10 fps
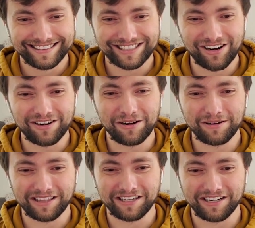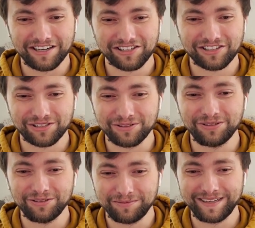Todou with the curse
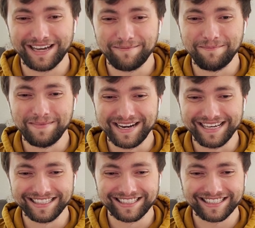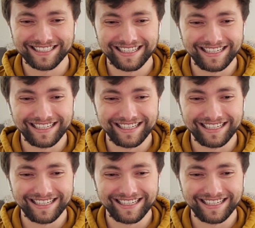tool would be a menace.